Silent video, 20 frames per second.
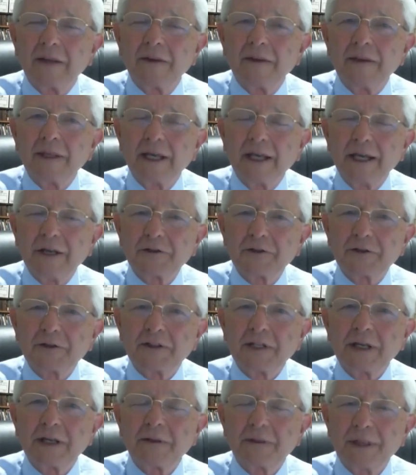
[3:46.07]
the
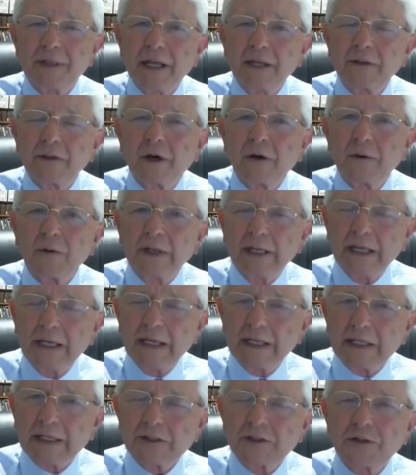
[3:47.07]
interesting thing, though,
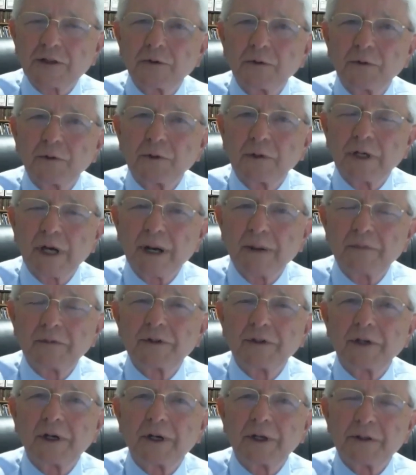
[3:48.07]
is to come
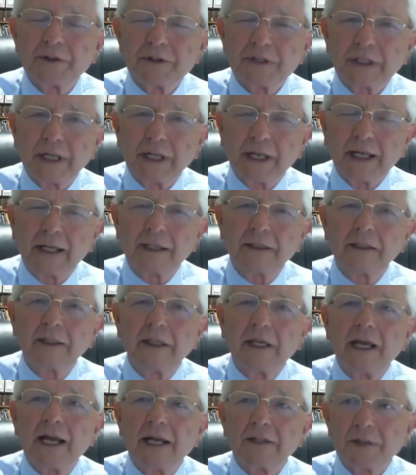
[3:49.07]
to understand,
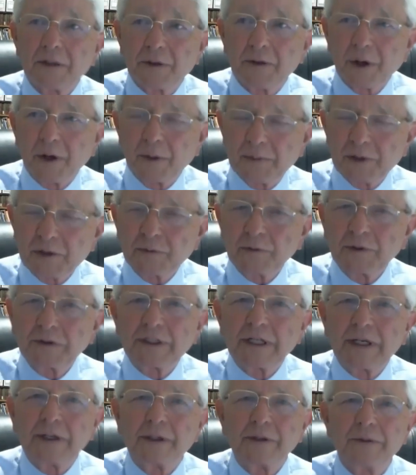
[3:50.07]
as the therapist will
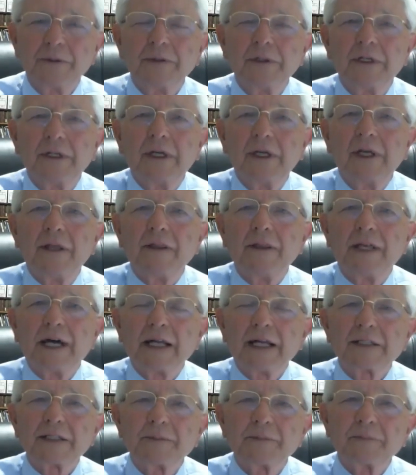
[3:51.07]
tell you,
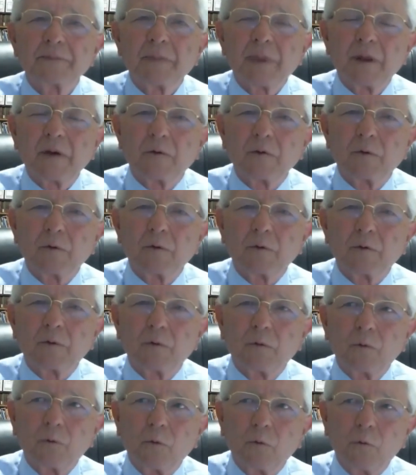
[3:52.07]
that
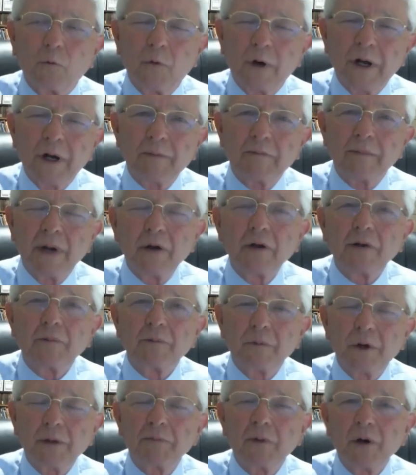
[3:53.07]
what
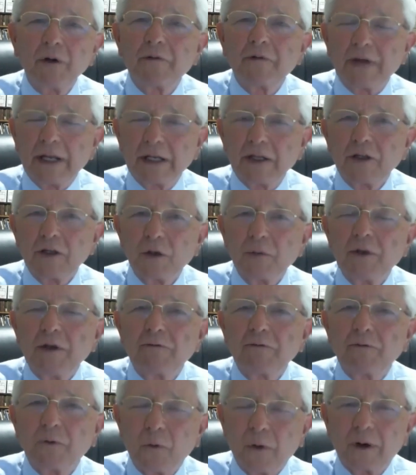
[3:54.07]
motivated you
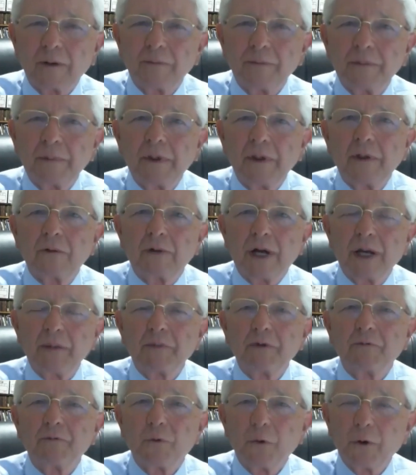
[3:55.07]
before, right?
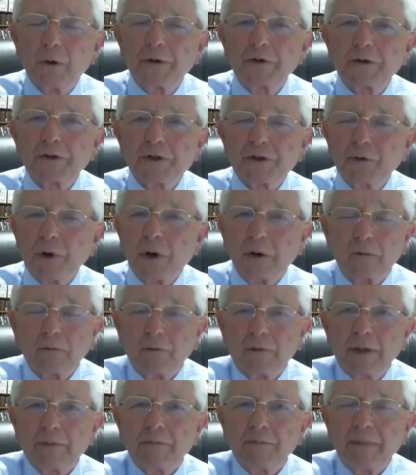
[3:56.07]
Before your stroke,
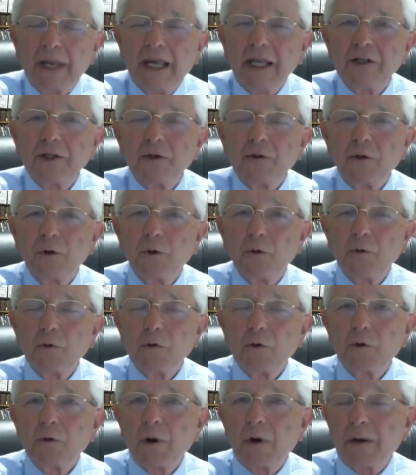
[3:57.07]
what made you who
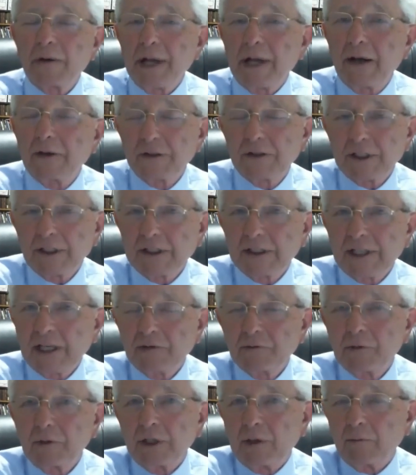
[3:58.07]
you are now,
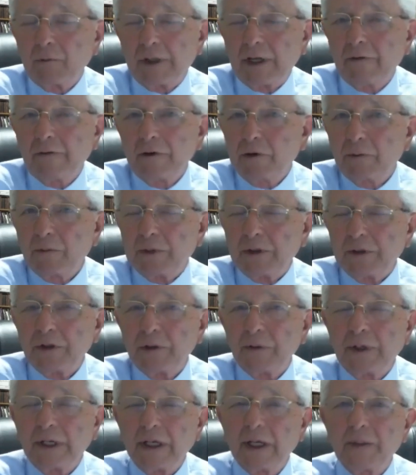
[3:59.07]
successful at whatever you've been
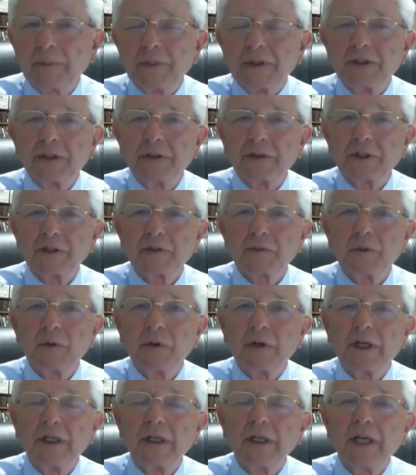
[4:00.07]
doing up until this
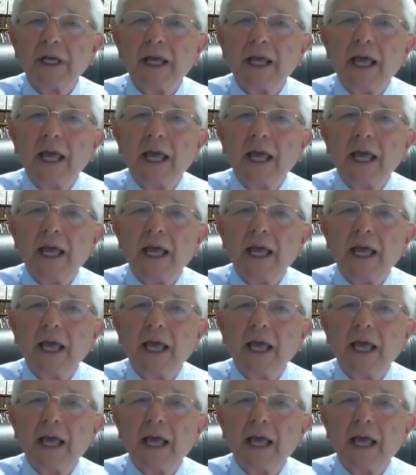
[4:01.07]
point,